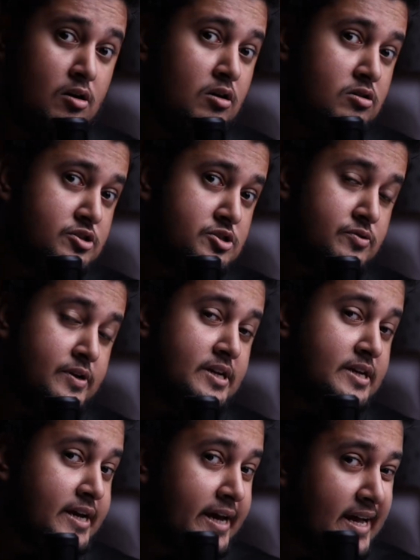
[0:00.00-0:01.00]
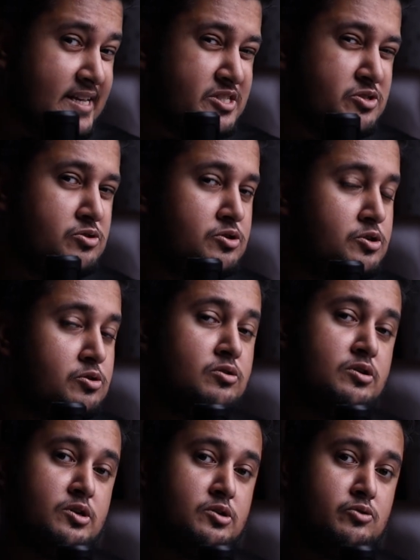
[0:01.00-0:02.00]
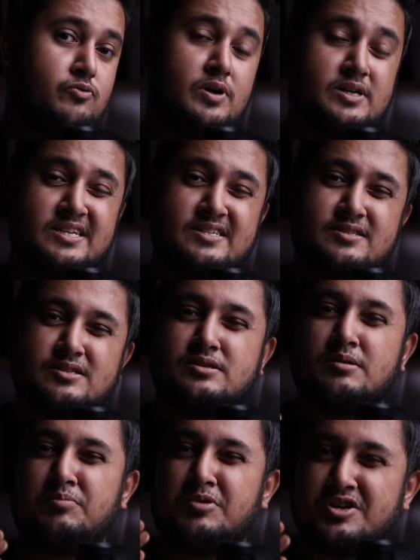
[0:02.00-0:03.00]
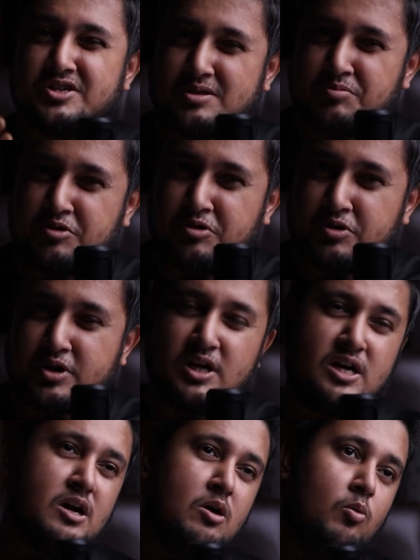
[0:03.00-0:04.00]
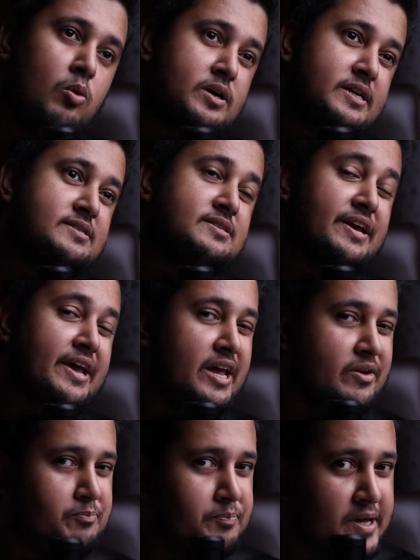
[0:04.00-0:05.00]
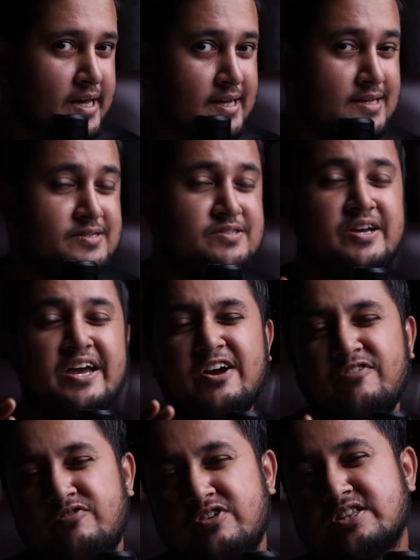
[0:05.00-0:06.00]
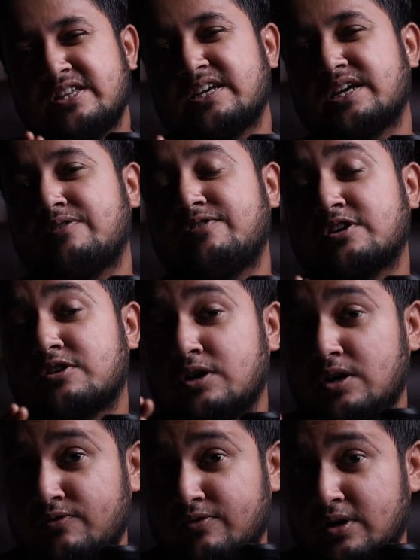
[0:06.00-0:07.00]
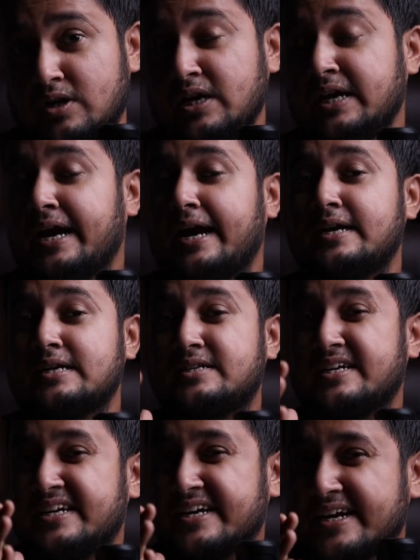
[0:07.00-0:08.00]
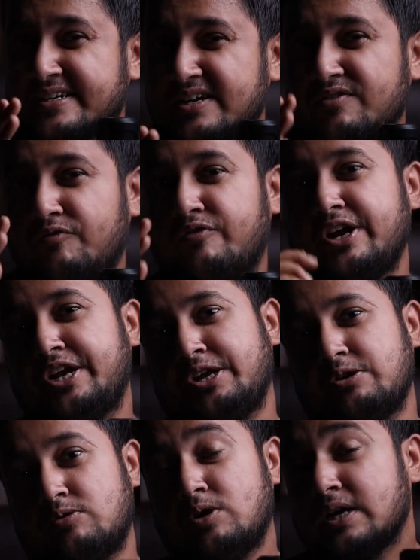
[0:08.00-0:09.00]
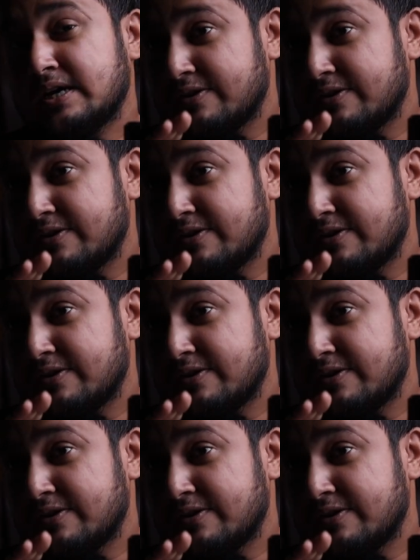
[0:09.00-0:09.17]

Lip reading: Also, in case you don't know what is the burst mode, what is FPS, everything I will cover in a dedicated video